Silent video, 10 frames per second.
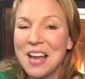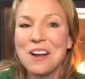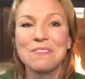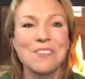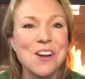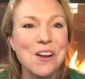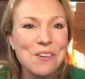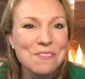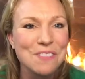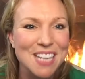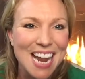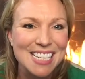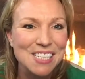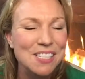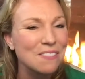for
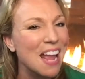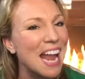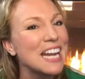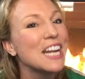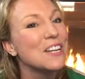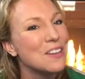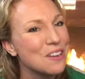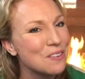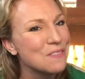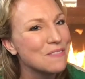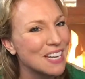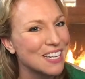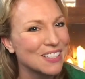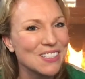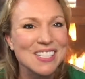notifications of any new
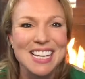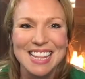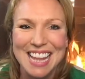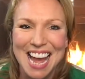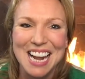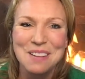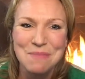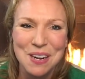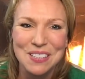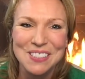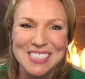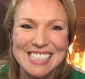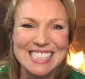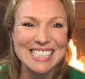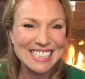videos that I
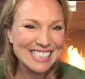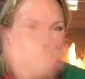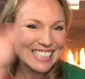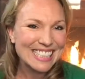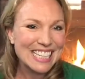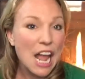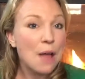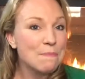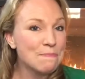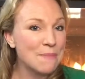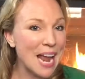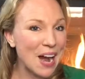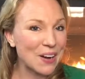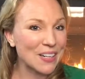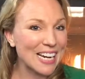post.
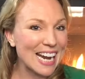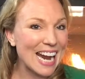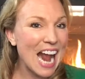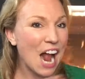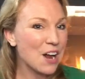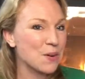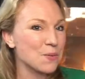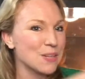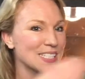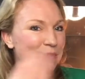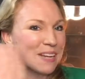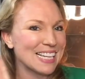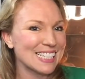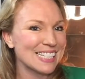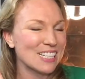Merry
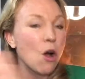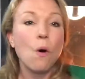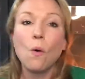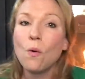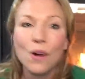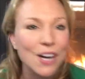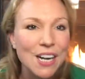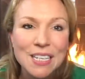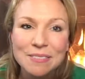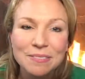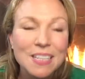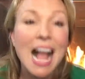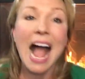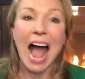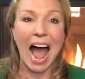Christmas or
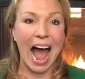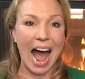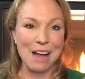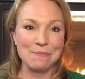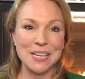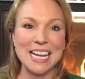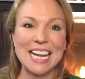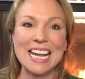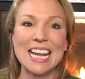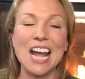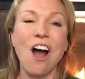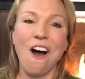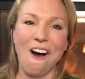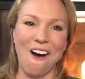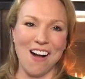Happy
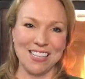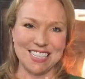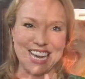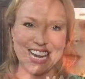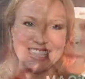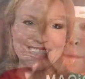Holidays.